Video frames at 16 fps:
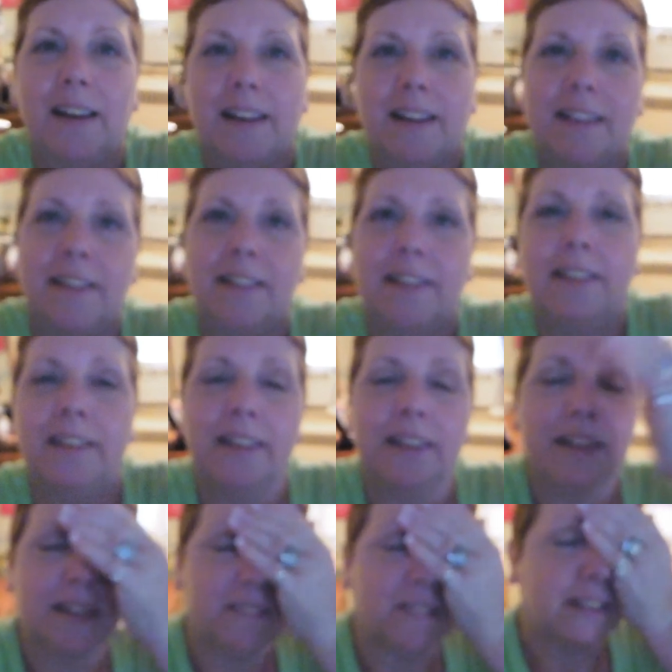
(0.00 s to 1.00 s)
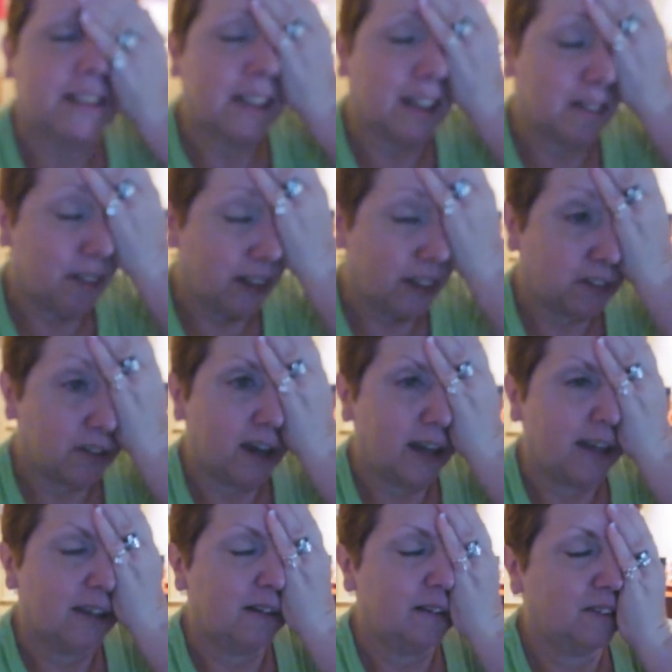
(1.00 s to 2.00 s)
Every time I try
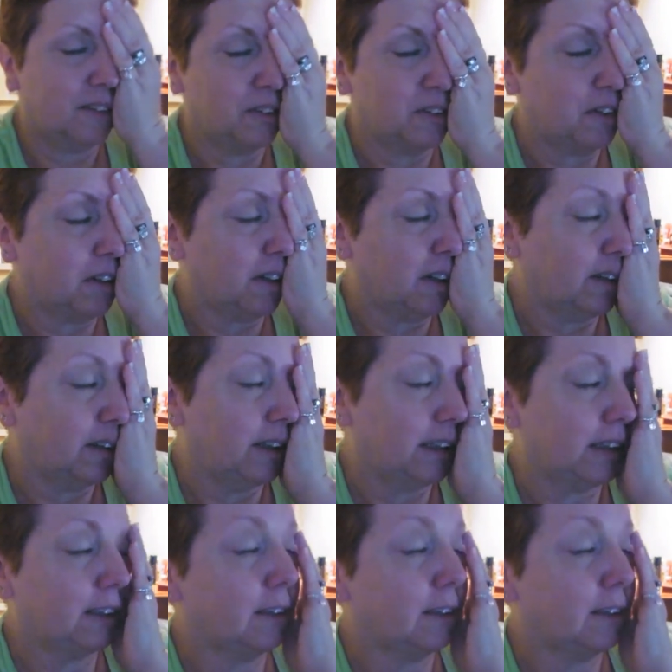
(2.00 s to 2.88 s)
and talk on this,